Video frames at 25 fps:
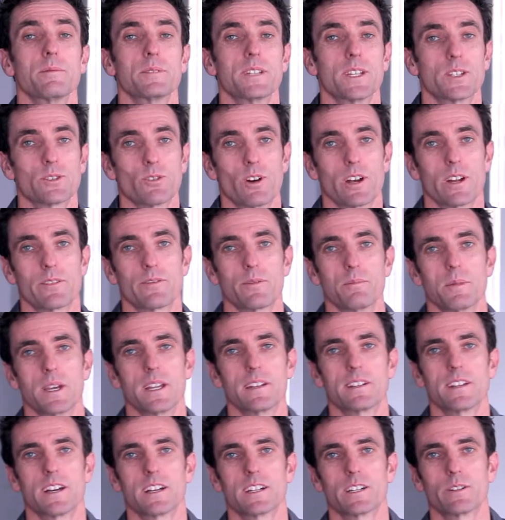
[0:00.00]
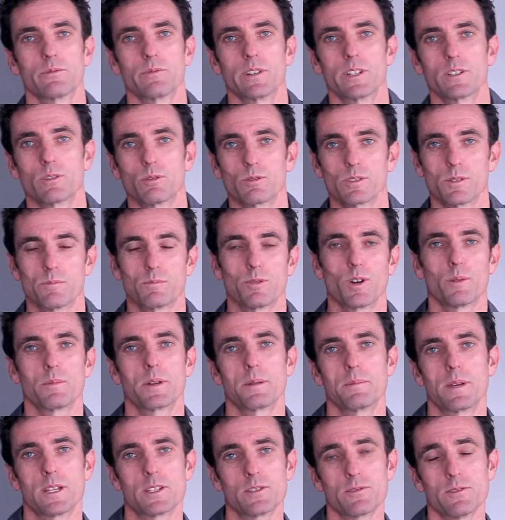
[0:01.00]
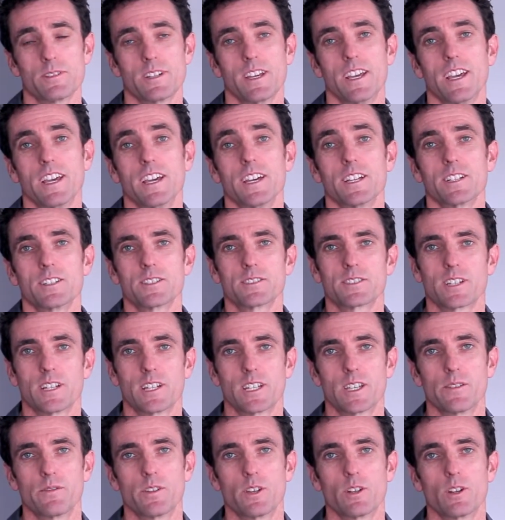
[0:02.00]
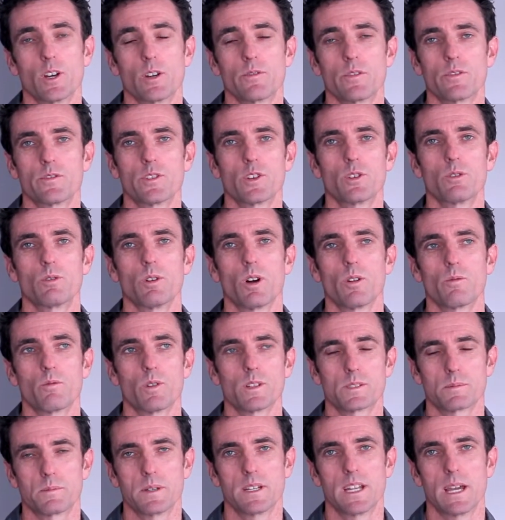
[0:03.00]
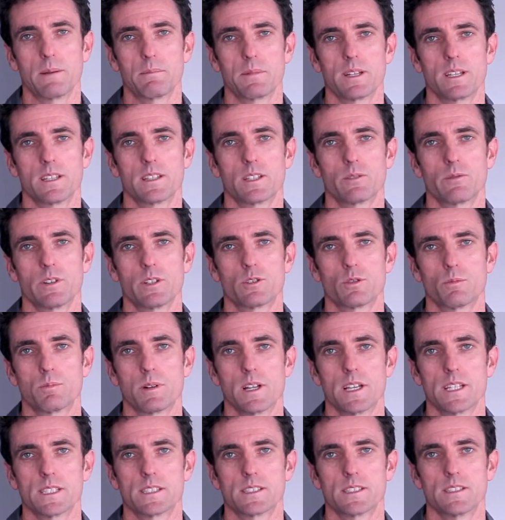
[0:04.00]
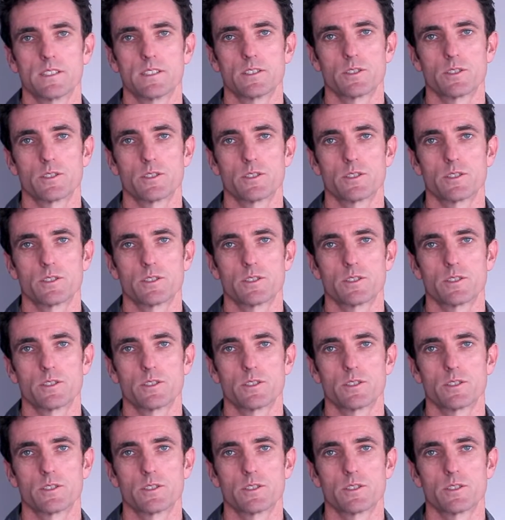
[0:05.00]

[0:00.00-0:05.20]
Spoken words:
Ryder from Anne Duncan Rentals and Property Management. Just going to give you an overview of what's been happening in the rental place in